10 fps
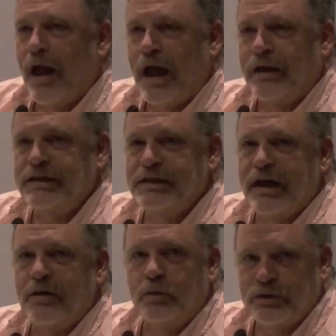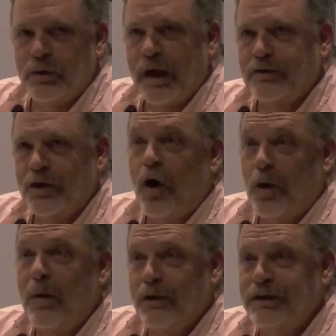and he said, would you like to
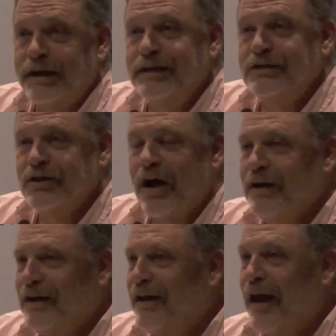call martini shot?